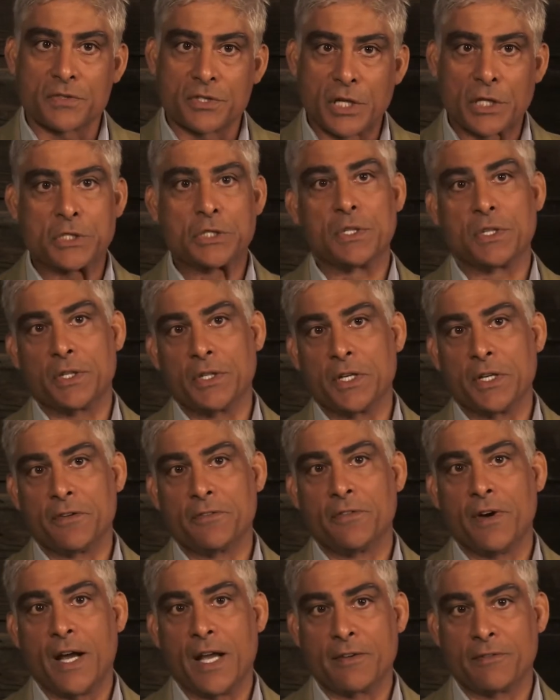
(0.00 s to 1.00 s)
of Section
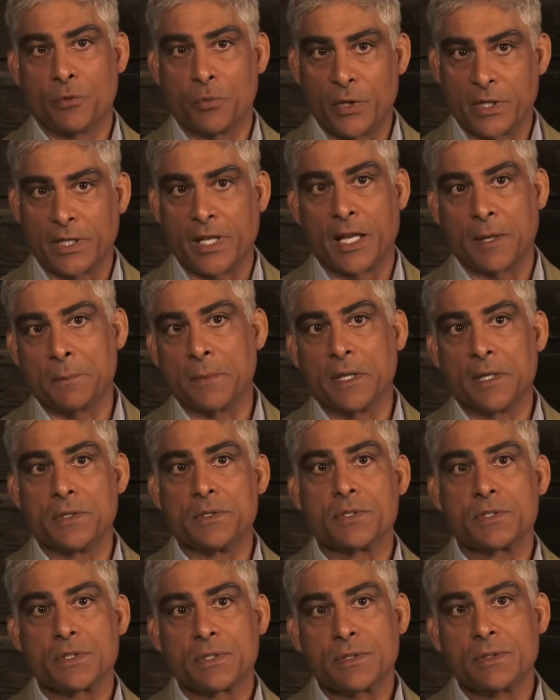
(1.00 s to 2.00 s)
35 and what that
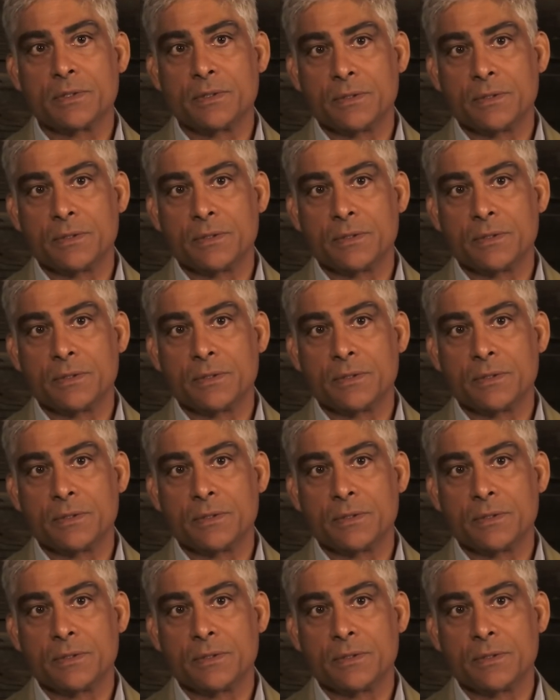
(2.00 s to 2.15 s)
means.